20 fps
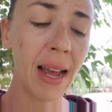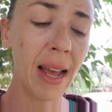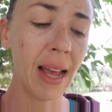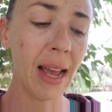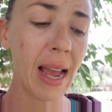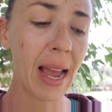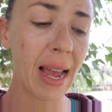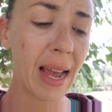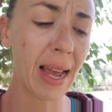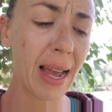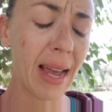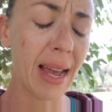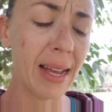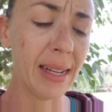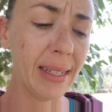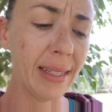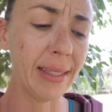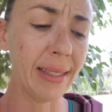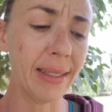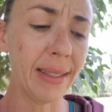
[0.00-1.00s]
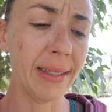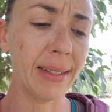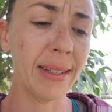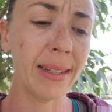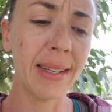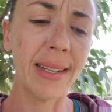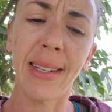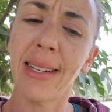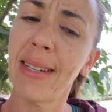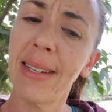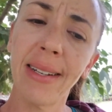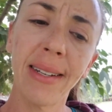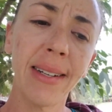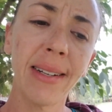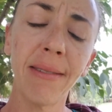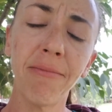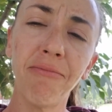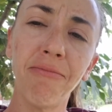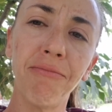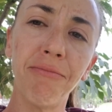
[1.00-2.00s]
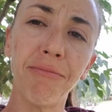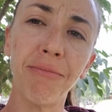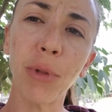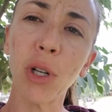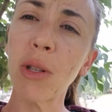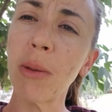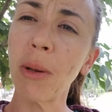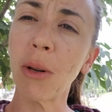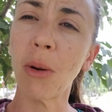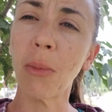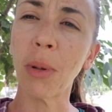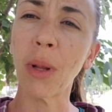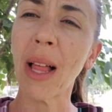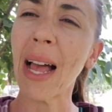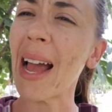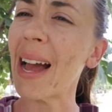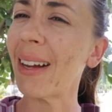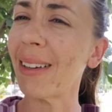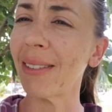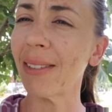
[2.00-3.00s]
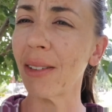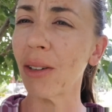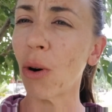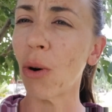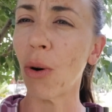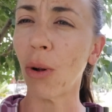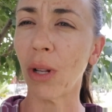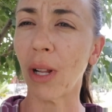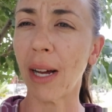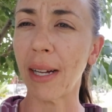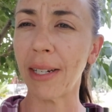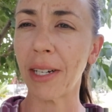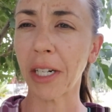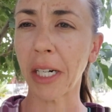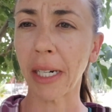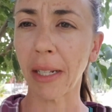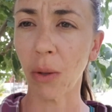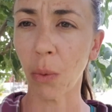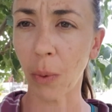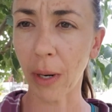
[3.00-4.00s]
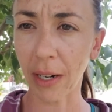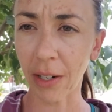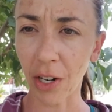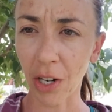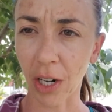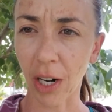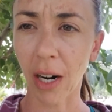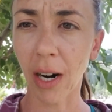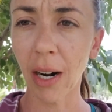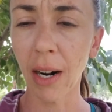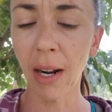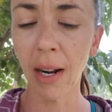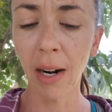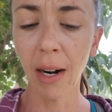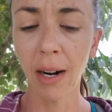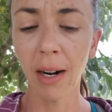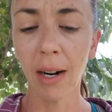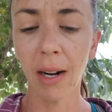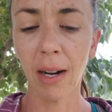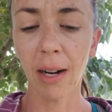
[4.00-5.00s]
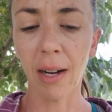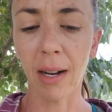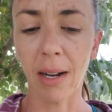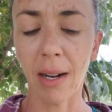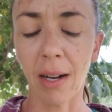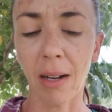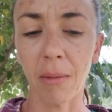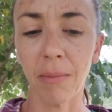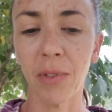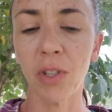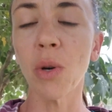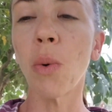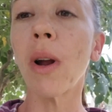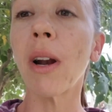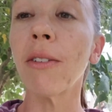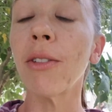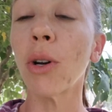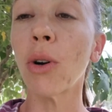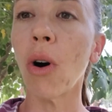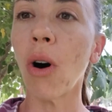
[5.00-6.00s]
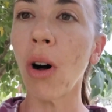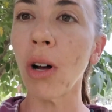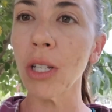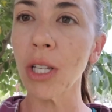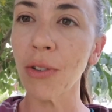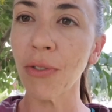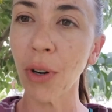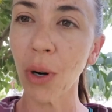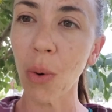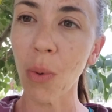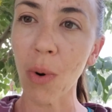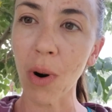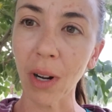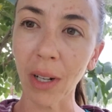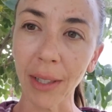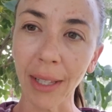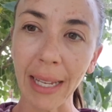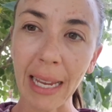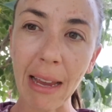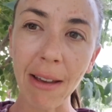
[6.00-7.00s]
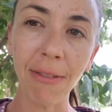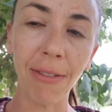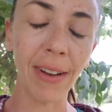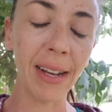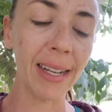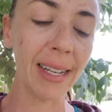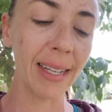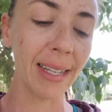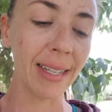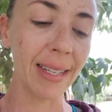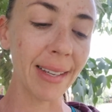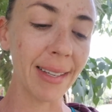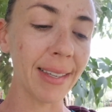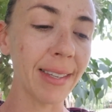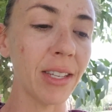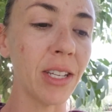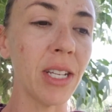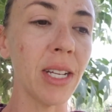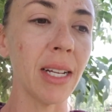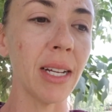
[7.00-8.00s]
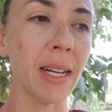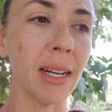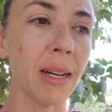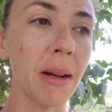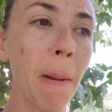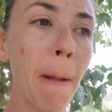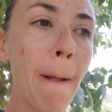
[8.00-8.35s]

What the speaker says: and most people don't plant a whole lot during the winter. So one of the goals for Whorled Leaf is to,